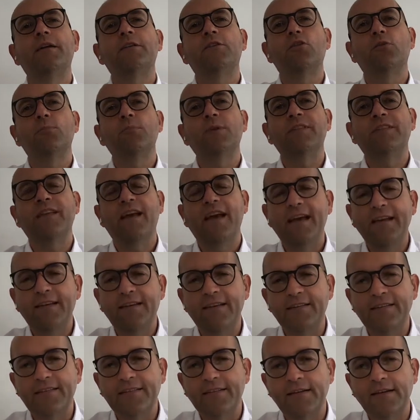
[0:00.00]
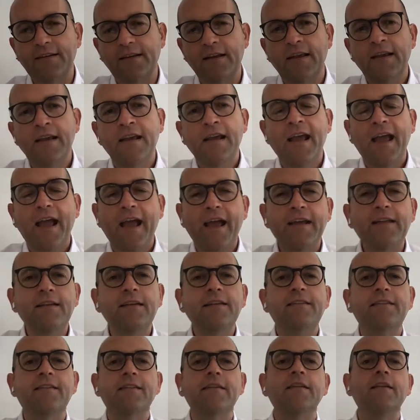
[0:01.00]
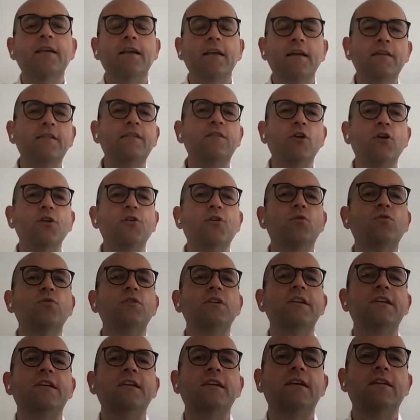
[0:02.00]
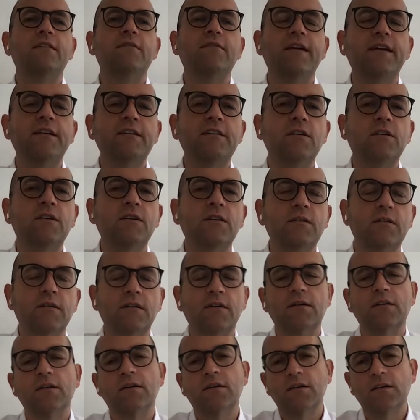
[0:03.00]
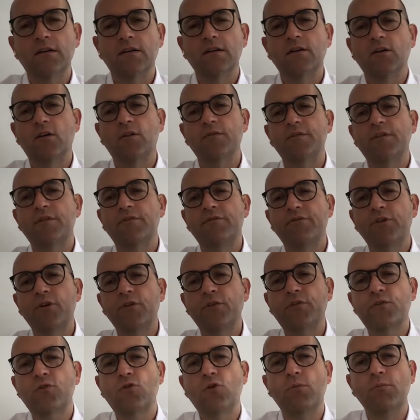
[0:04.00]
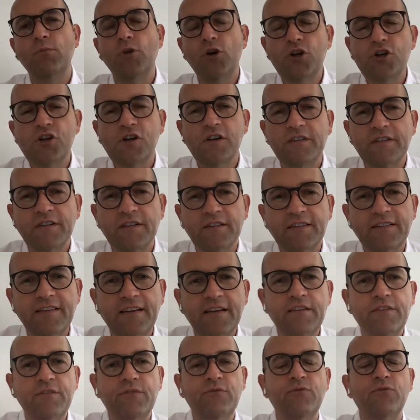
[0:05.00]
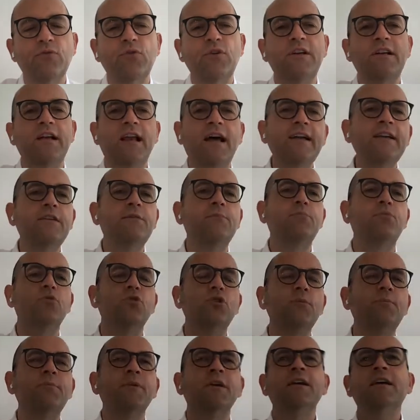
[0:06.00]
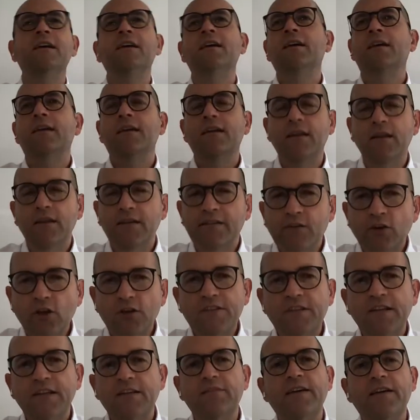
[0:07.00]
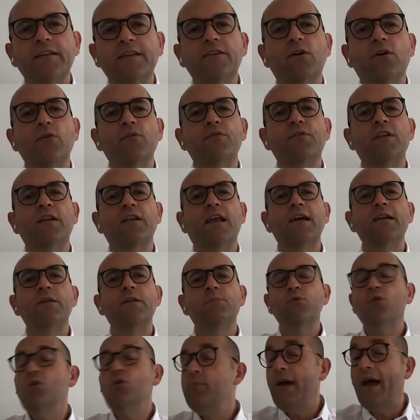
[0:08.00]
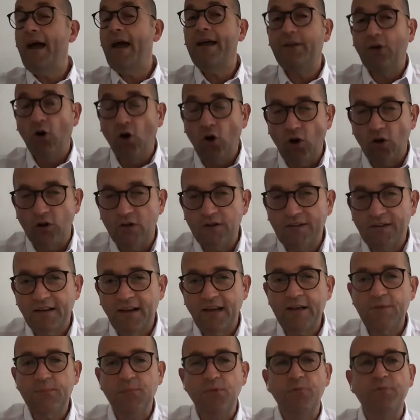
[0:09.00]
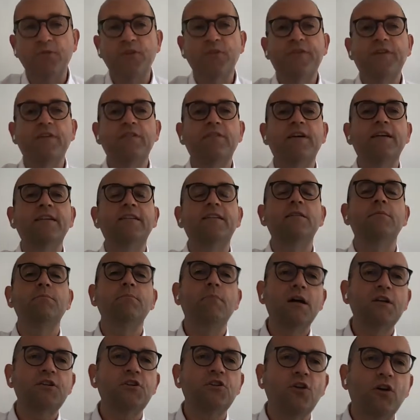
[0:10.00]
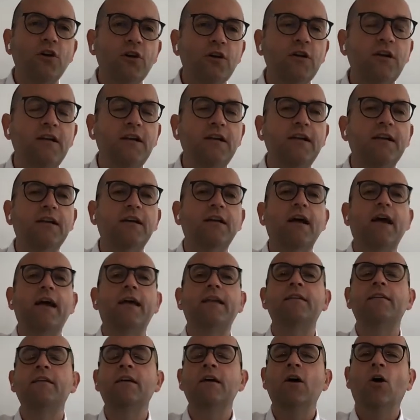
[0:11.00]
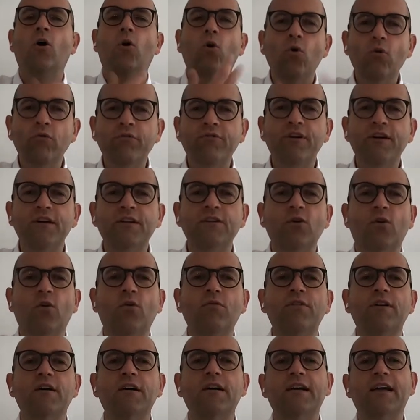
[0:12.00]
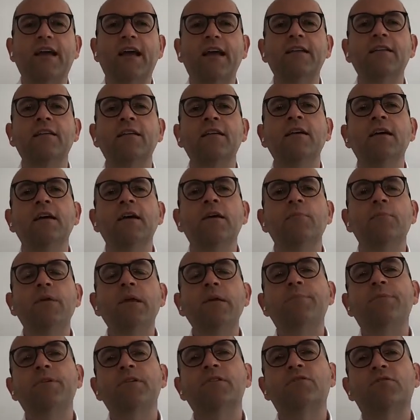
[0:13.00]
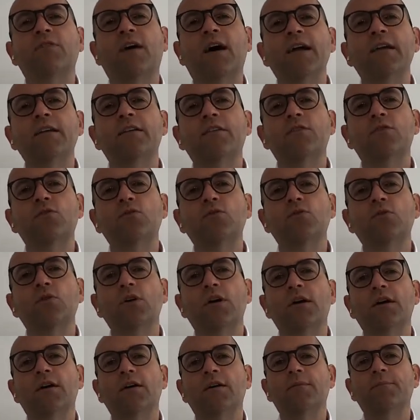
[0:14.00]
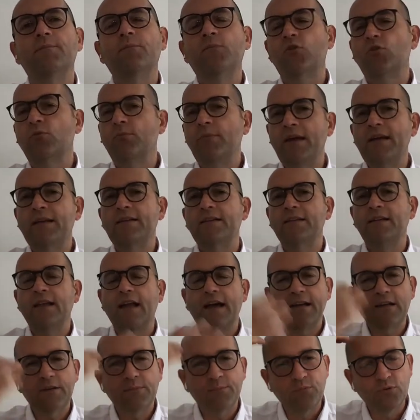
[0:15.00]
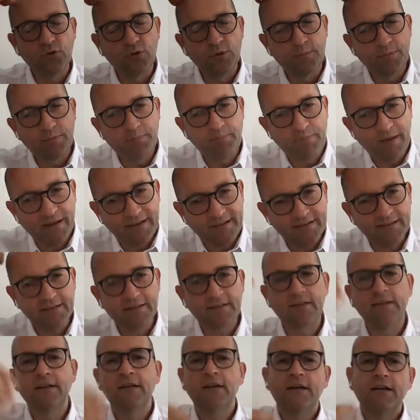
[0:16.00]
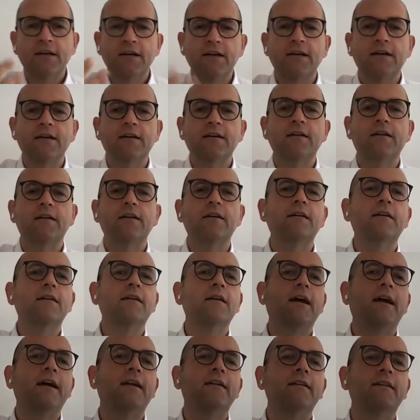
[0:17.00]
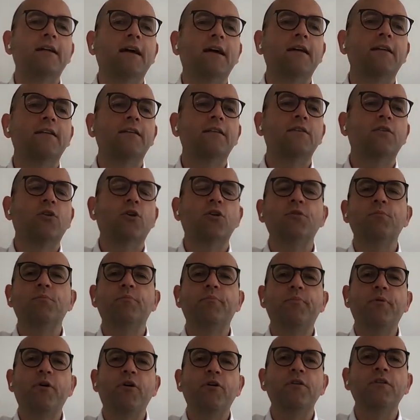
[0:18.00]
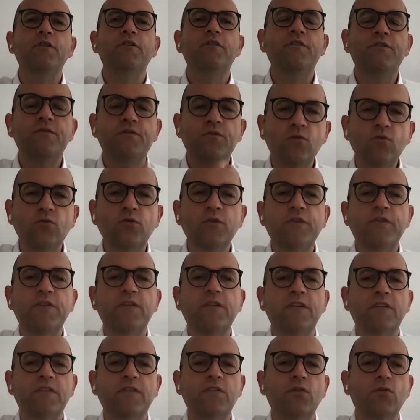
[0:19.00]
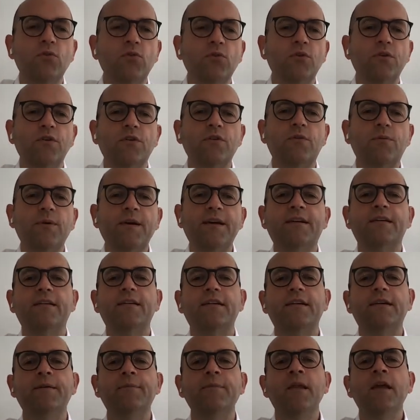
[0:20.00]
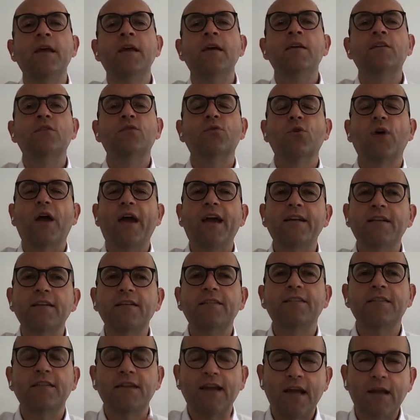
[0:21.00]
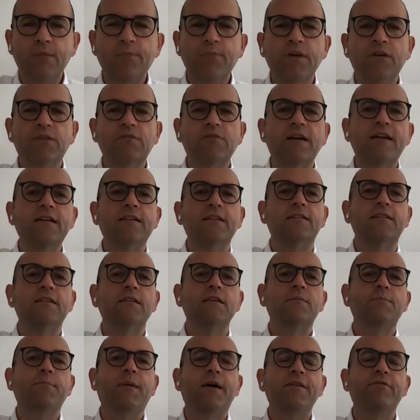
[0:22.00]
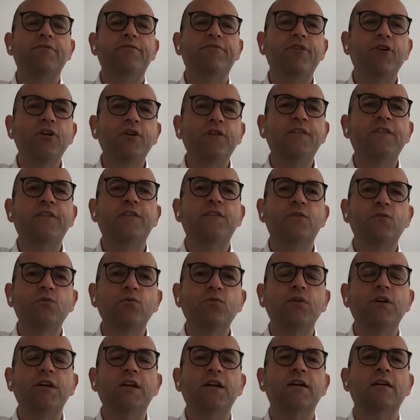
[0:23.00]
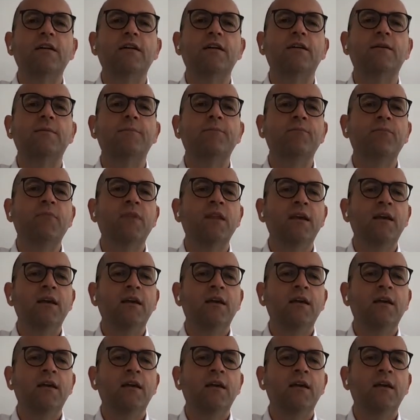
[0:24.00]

Thomas Edison. Edison is not only the inventor uh, uh, of the first commercial successfully light bulb, he is not the inventor of the light bulb at all. The light bulb was invented much earlier, and over and over again, people tried to um, to make the light bulb better uh, uh, and and not burn through so quickly. So Edison can be credited by first doing um,